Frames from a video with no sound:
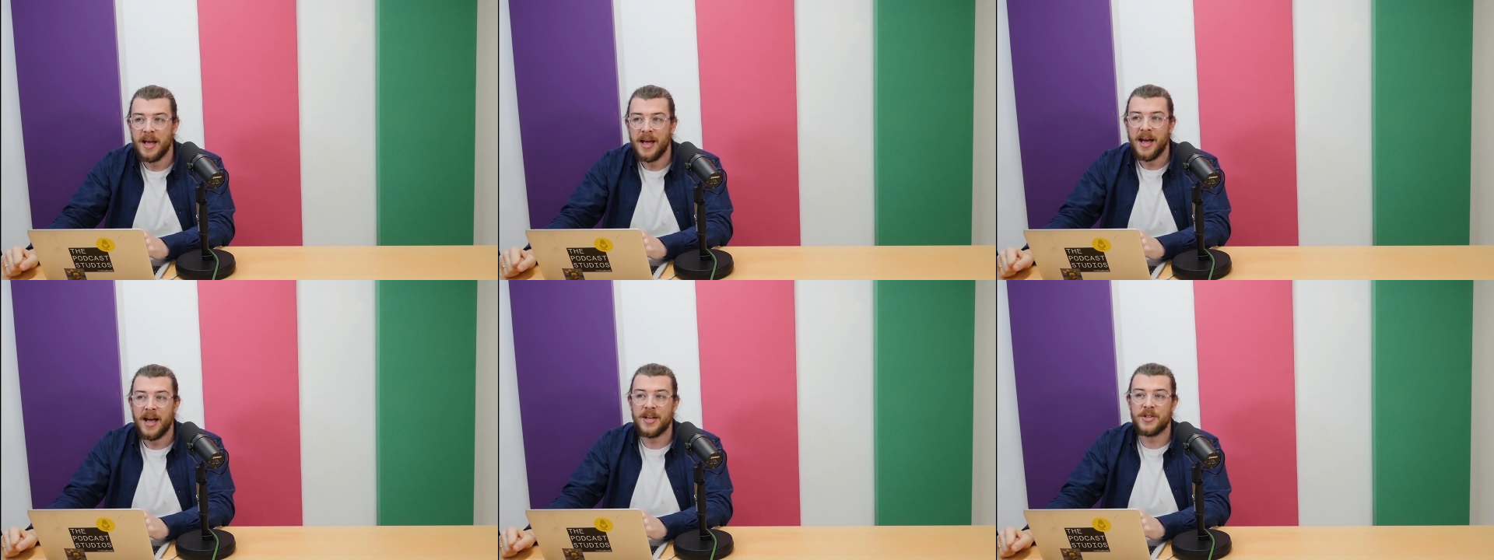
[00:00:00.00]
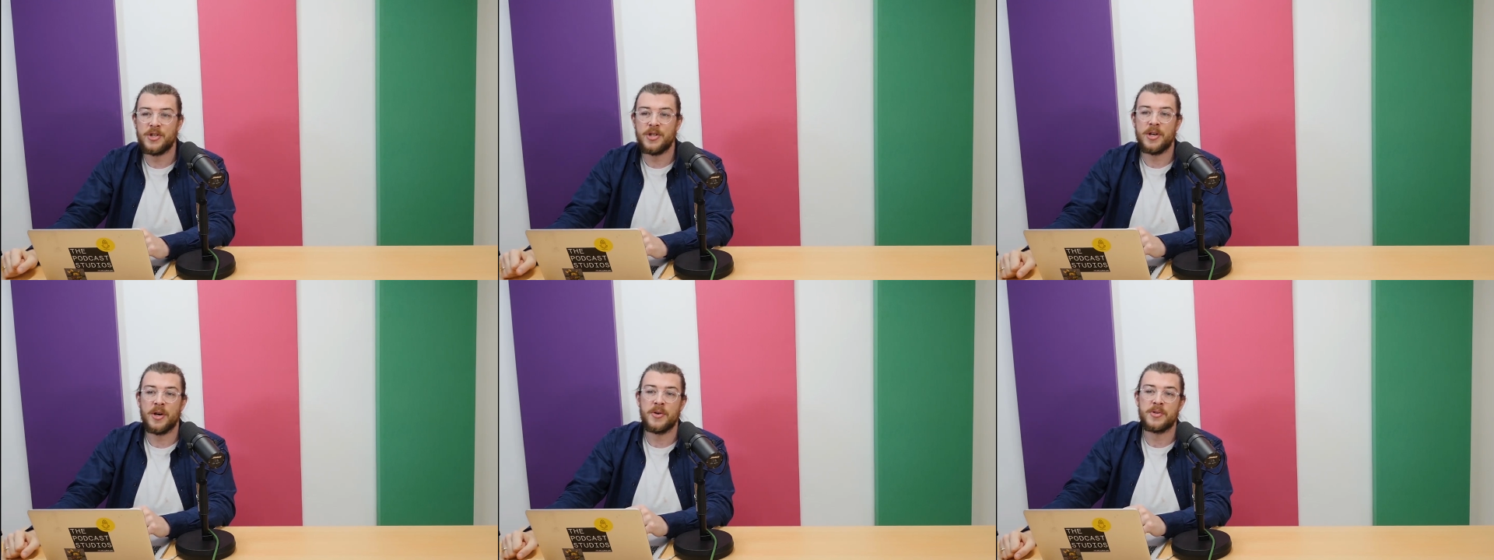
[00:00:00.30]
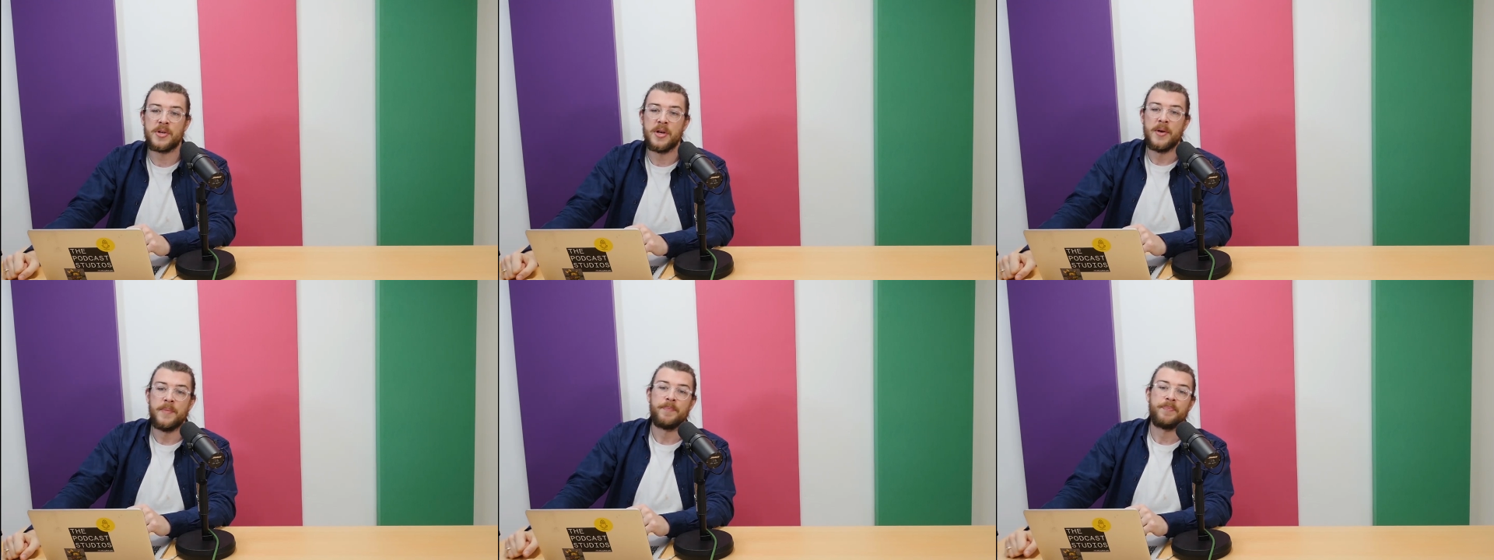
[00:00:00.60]
And she goes,
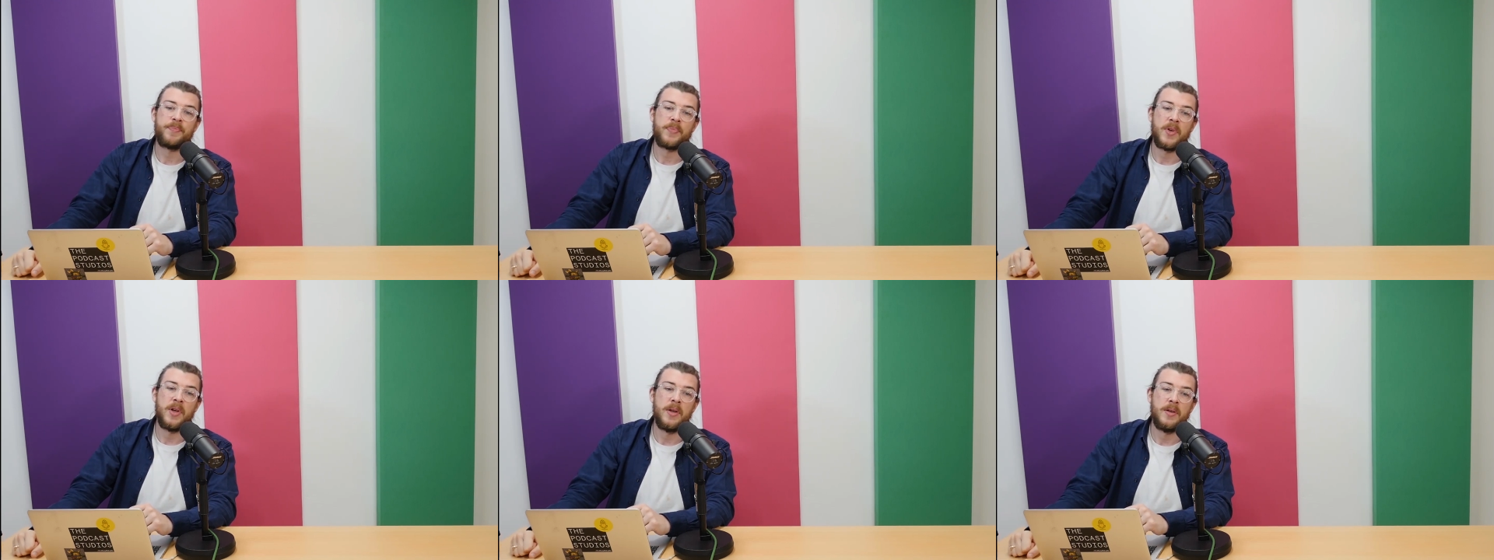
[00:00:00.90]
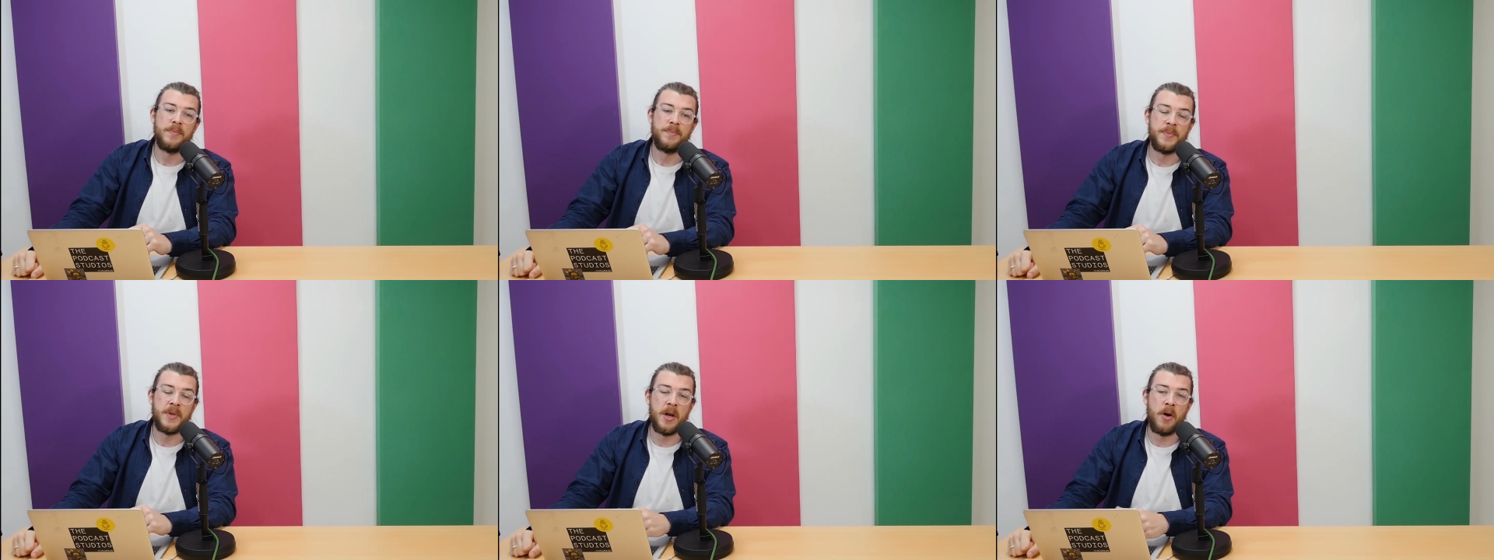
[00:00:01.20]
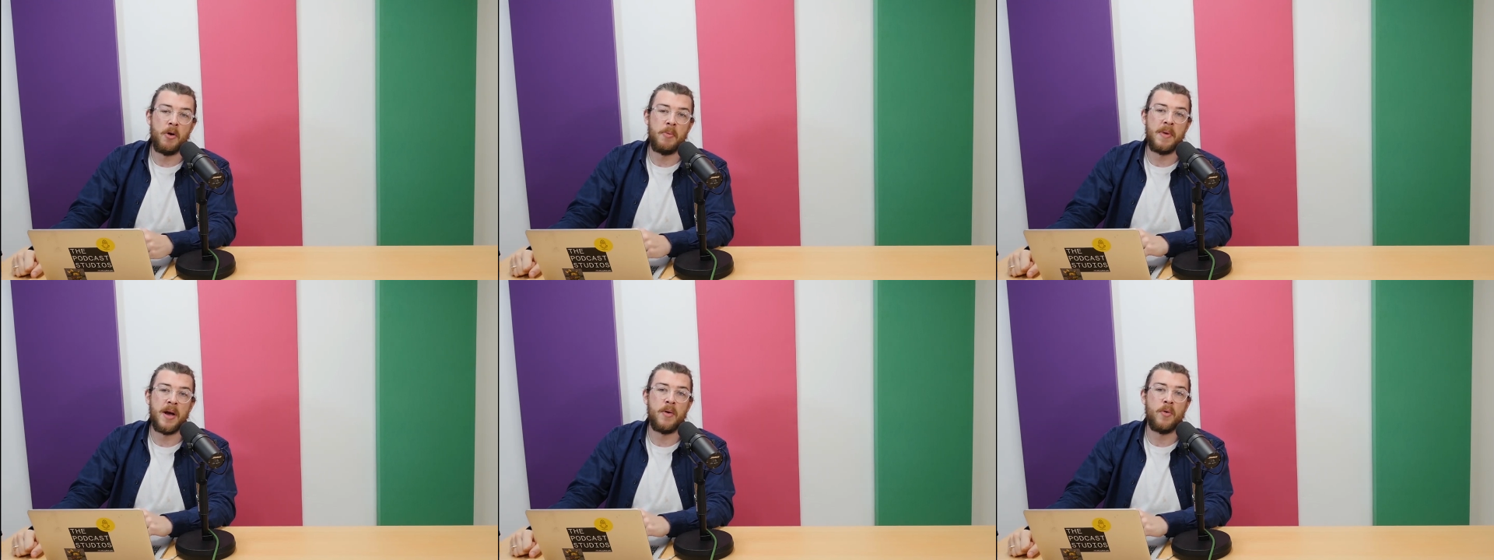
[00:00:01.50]
you know,
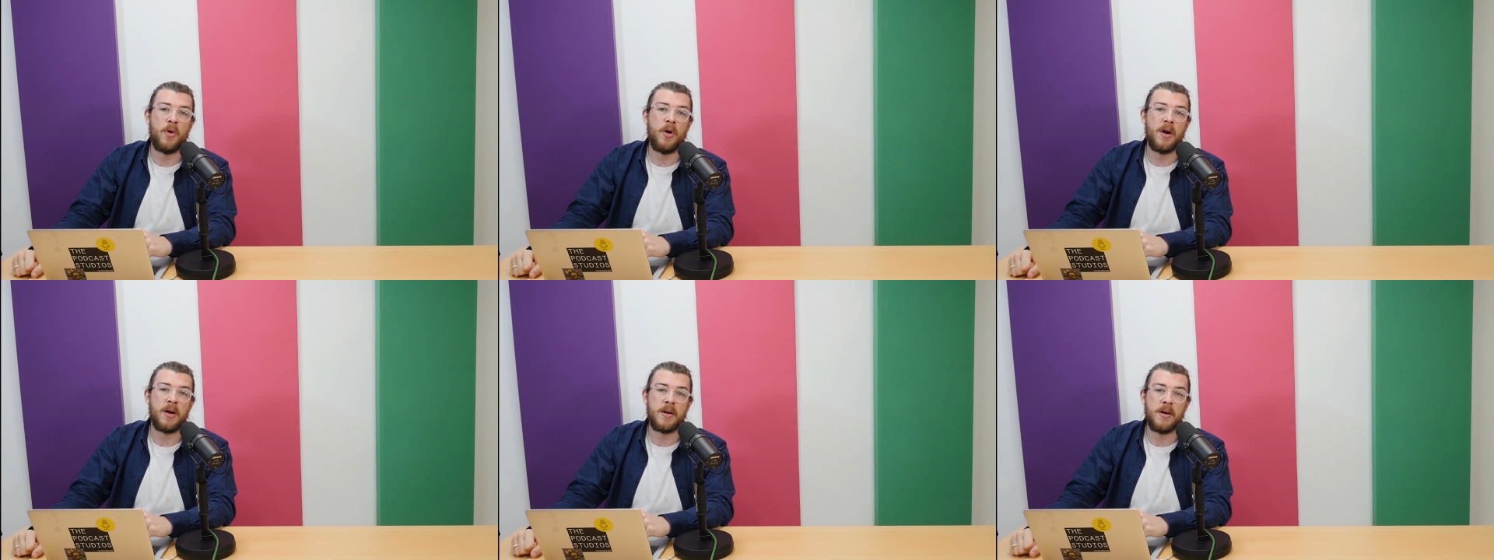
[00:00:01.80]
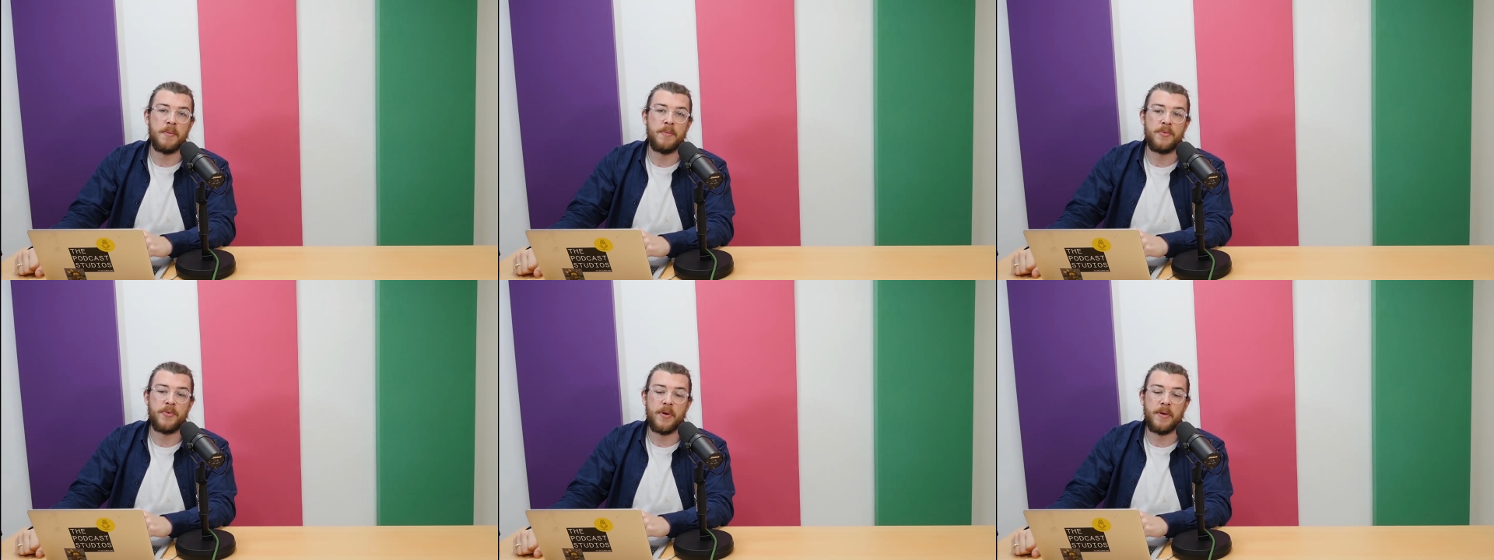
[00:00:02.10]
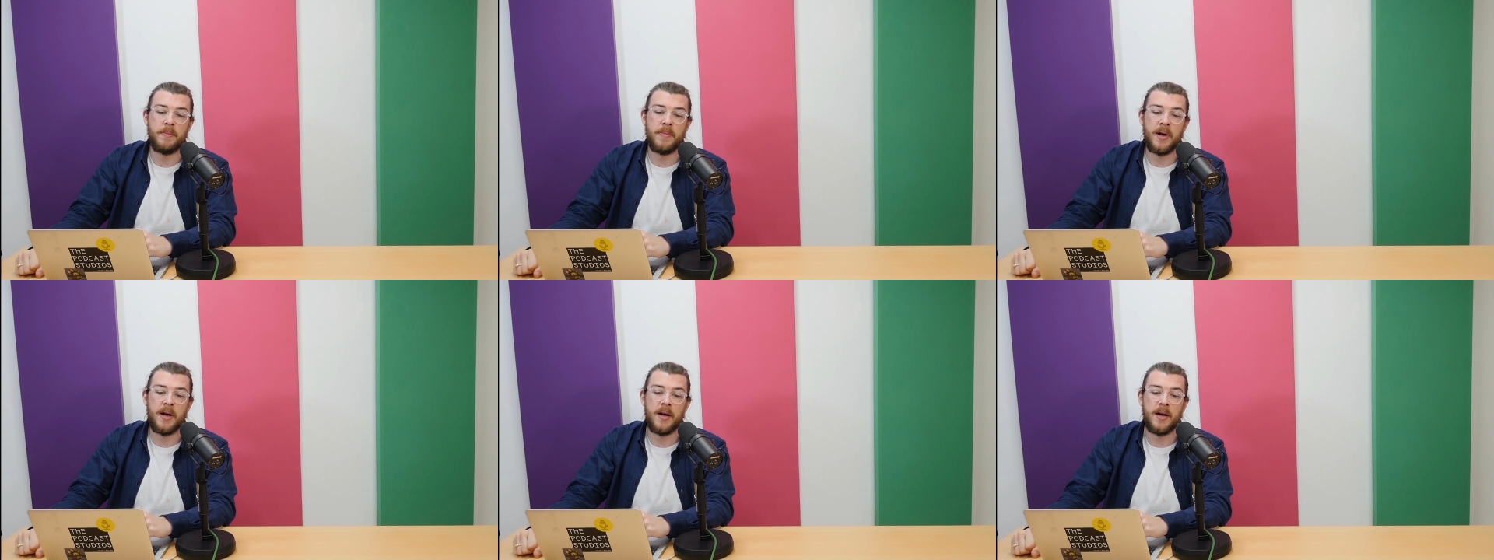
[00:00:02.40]
mate, where I come
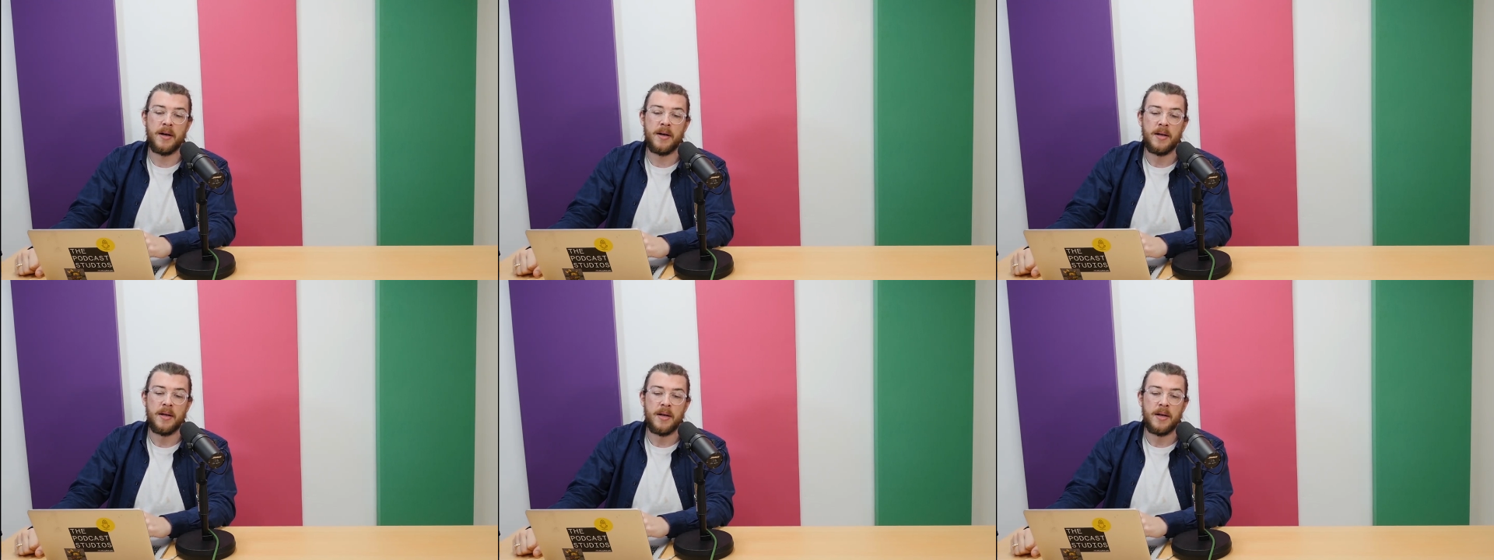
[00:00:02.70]
from,